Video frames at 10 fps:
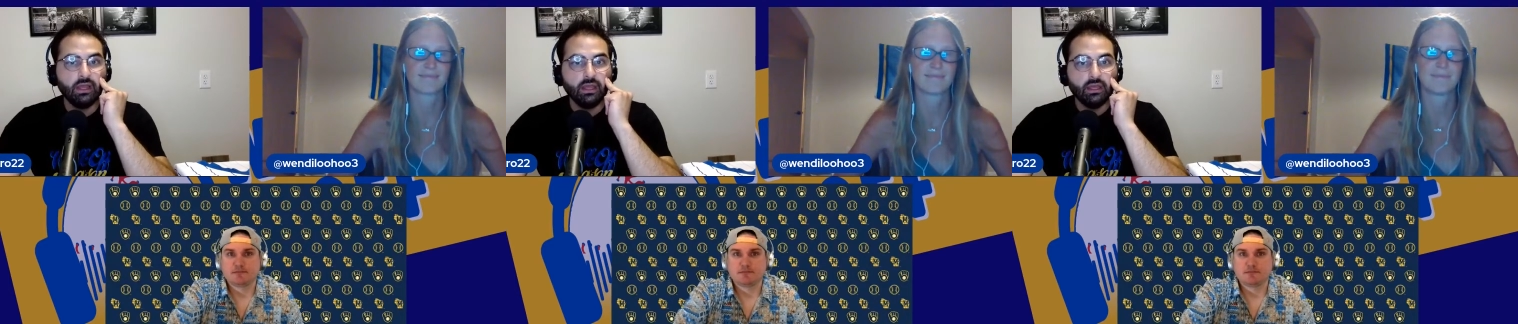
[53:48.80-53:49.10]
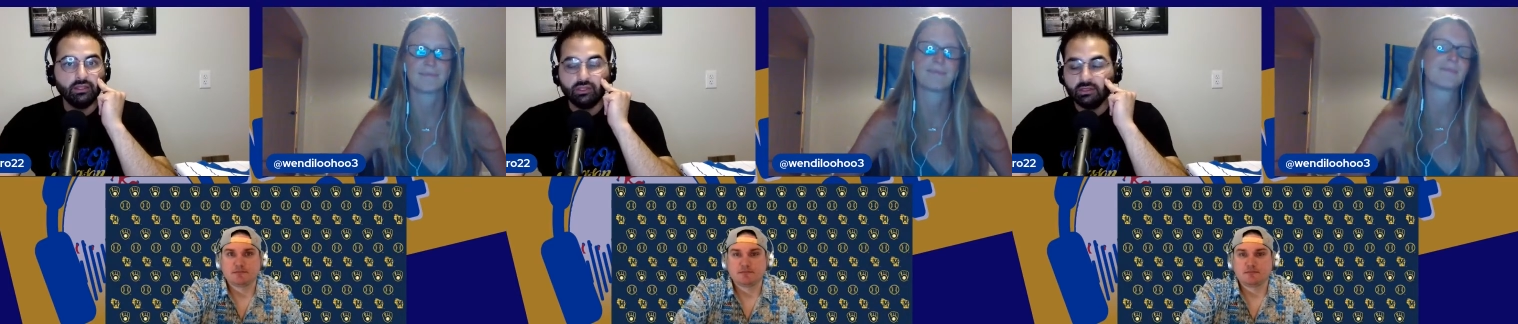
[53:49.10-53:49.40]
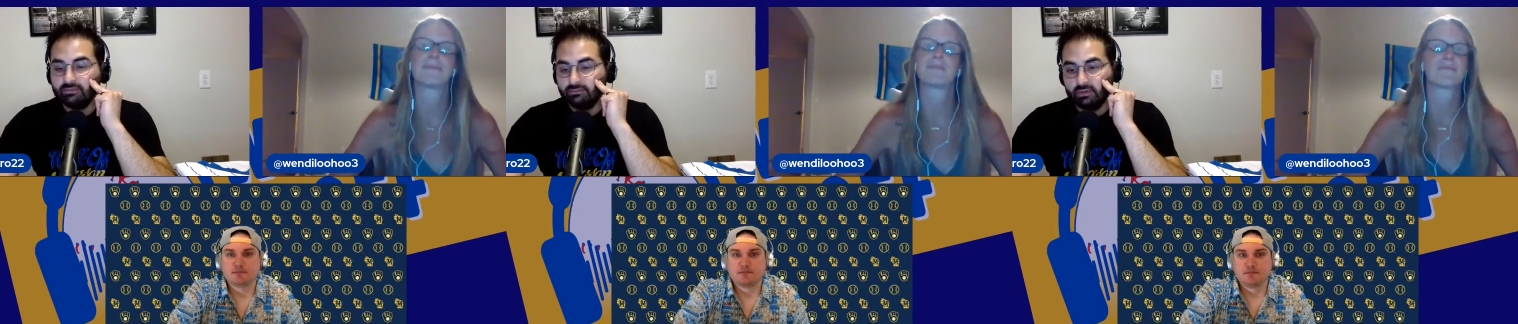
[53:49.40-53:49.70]
Speaker 1: you
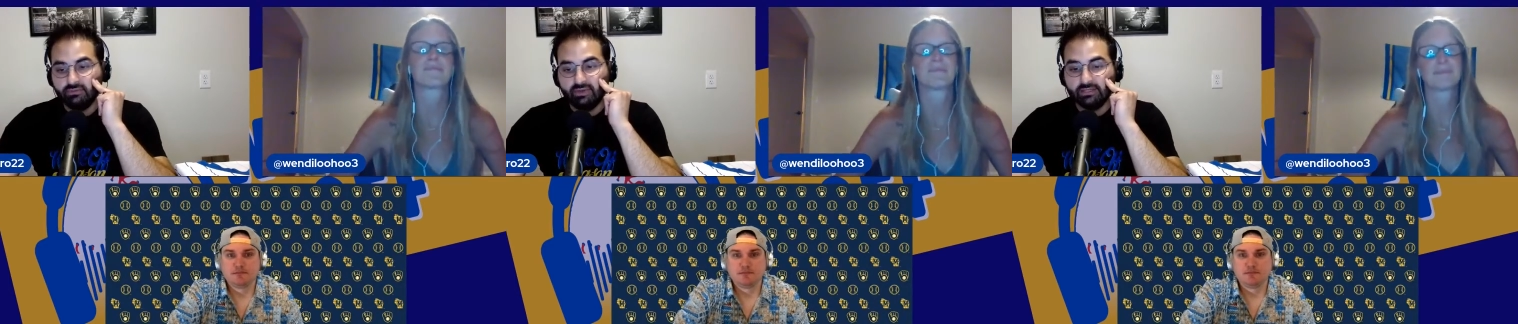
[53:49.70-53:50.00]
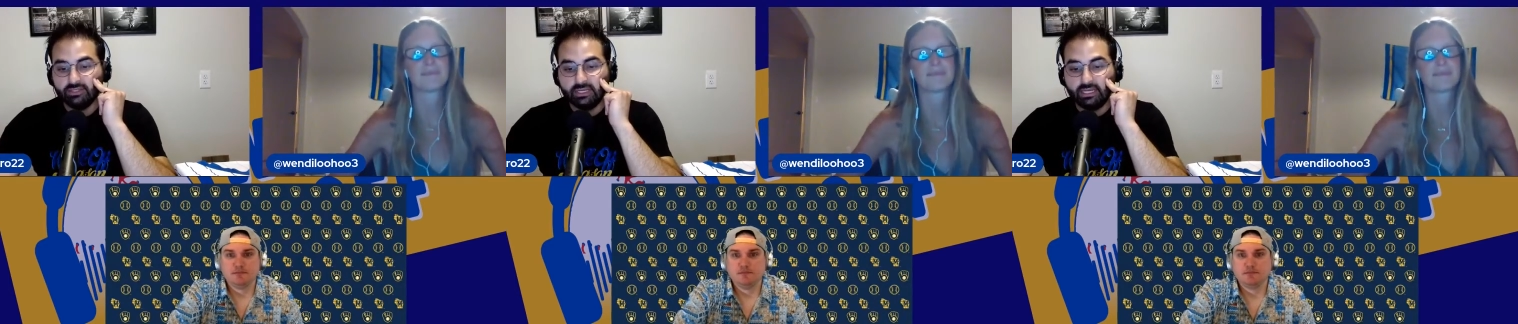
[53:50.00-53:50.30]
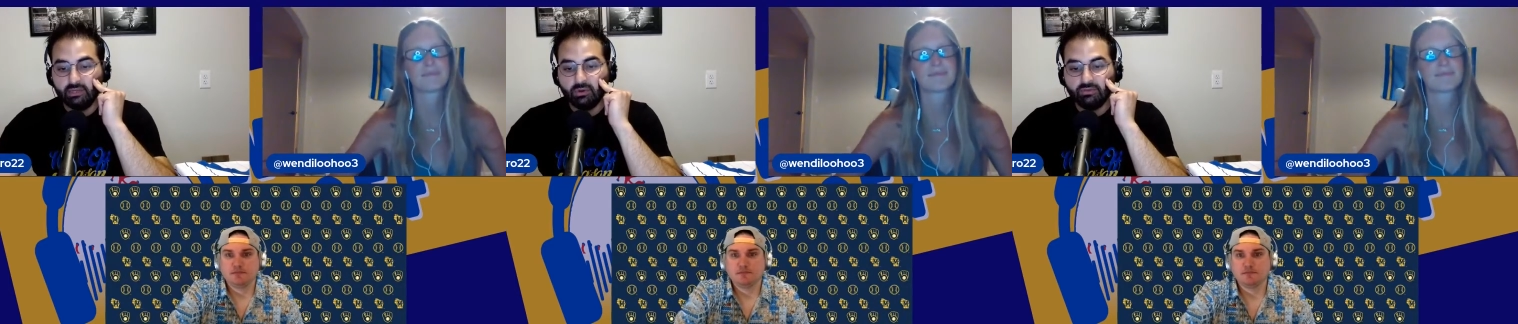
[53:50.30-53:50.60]
can you know find us on
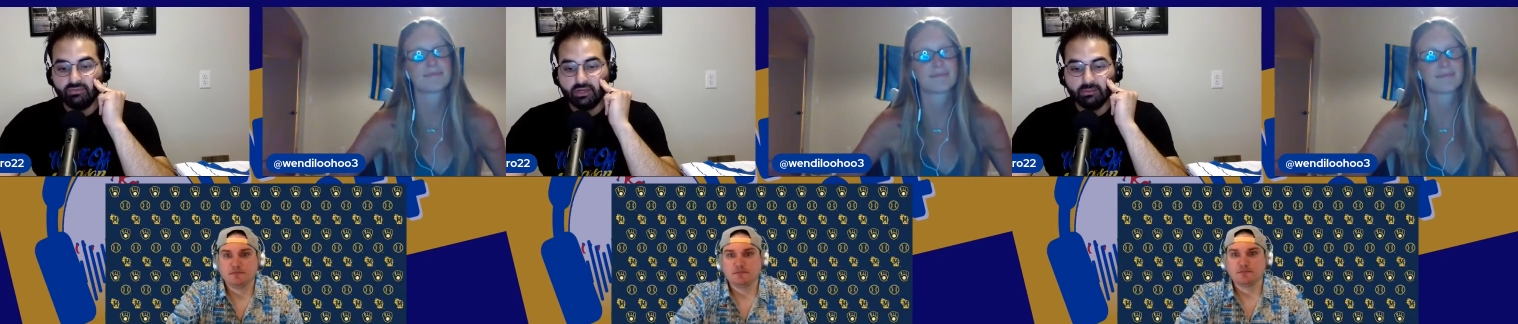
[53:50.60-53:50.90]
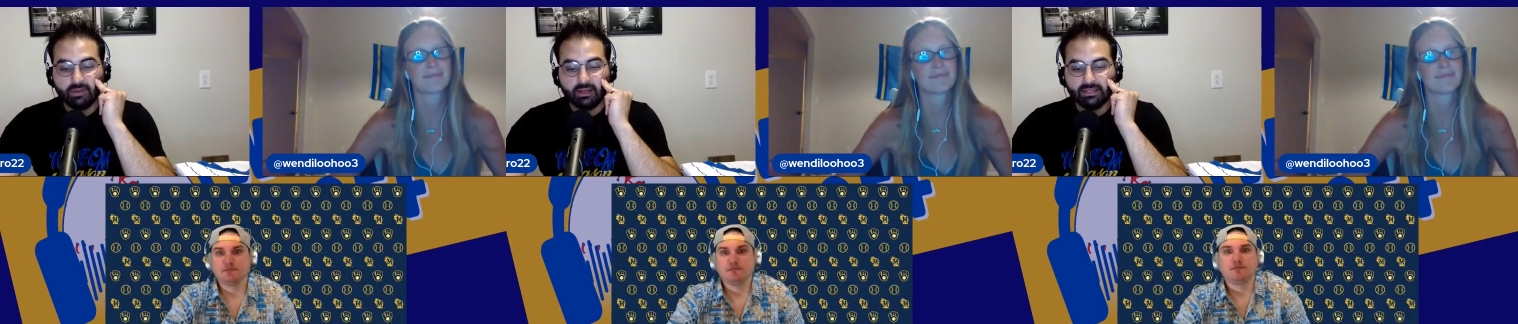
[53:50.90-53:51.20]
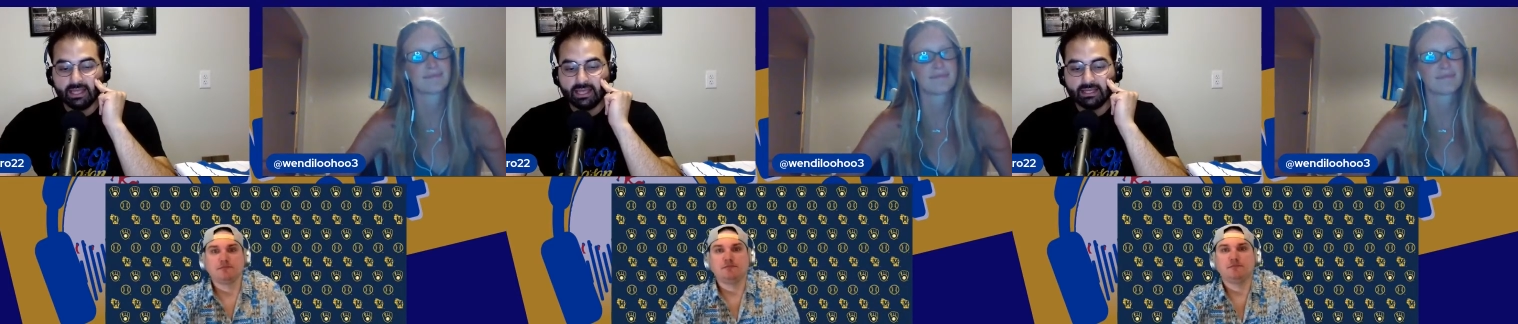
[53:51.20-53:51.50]
anywhere you find your
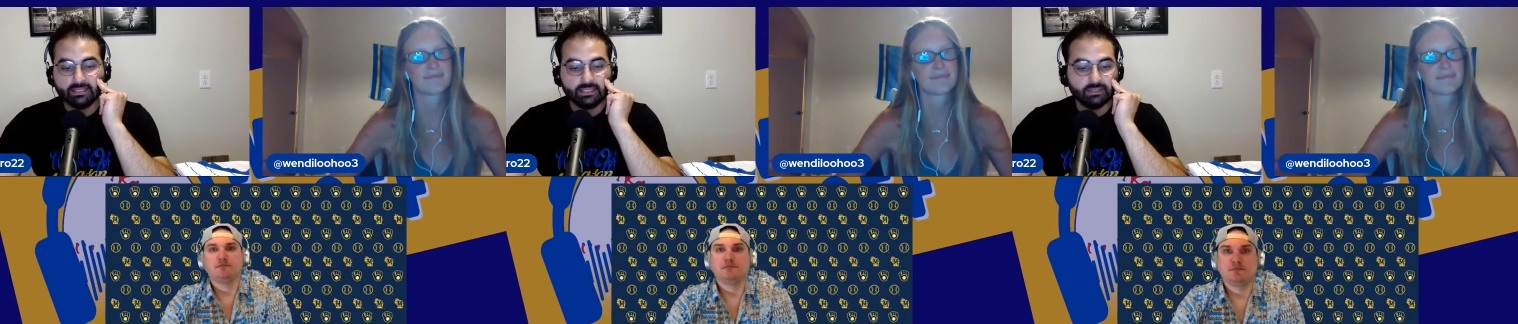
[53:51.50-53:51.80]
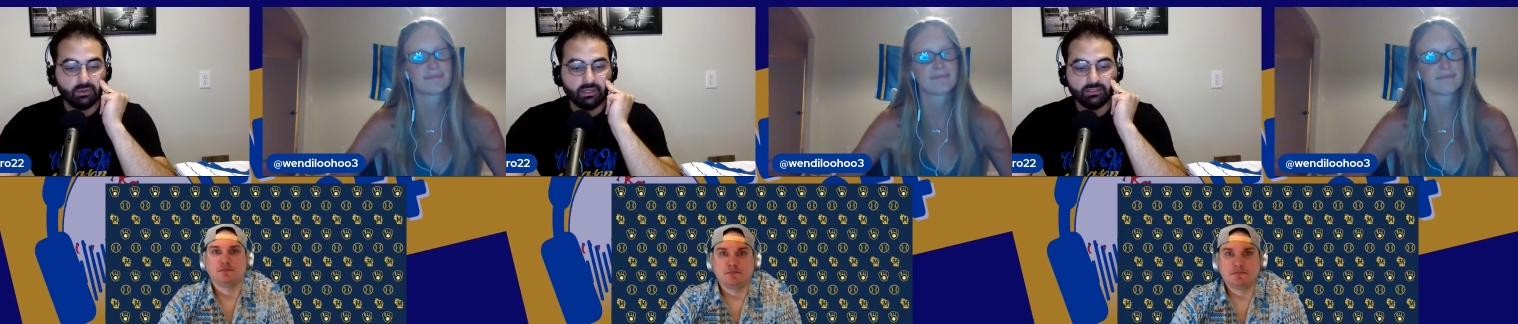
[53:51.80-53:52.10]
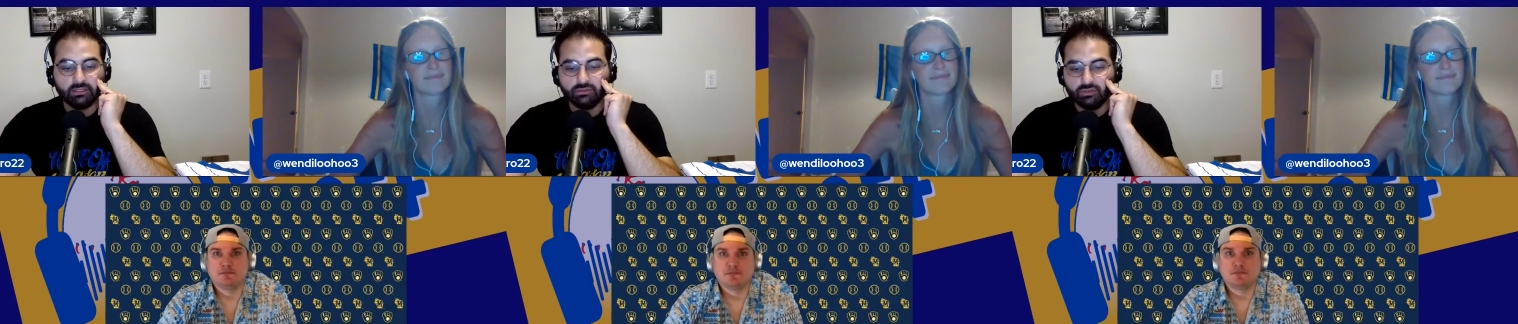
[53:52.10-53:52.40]
podcasts as well as
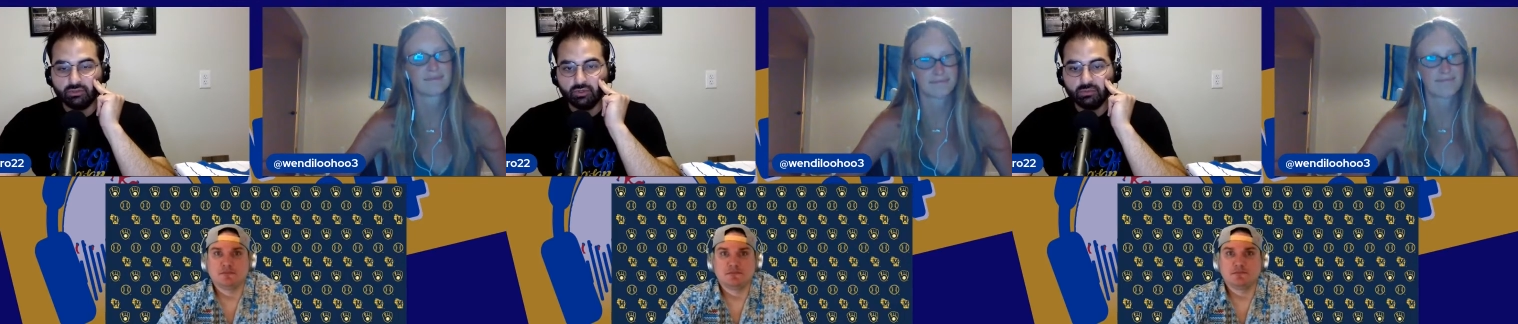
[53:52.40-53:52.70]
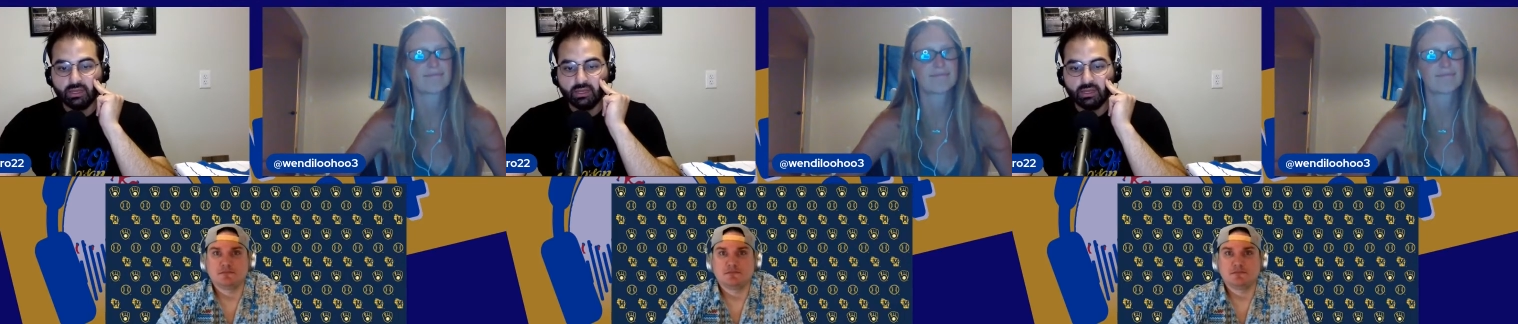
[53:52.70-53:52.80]
YouTube.